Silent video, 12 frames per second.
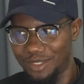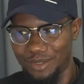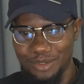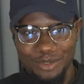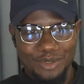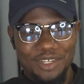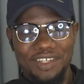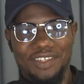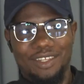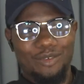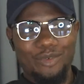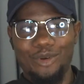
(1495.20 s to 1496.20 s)
So,
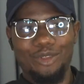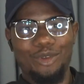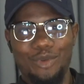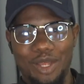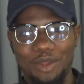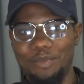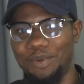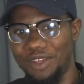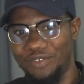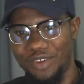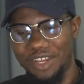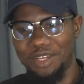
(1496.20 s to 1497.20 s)
although we are not
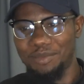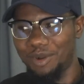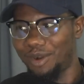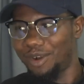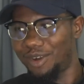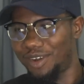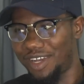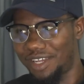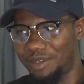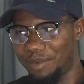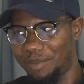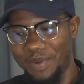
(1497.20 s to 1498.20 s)
praying for any
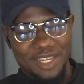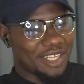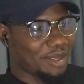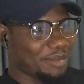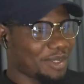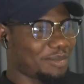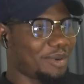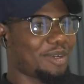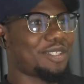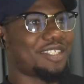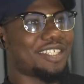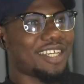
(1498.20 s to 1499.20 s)
more pandemic,
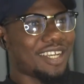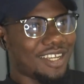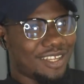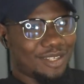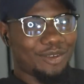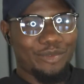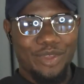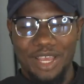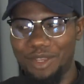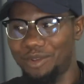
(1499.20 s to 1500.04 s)
but we are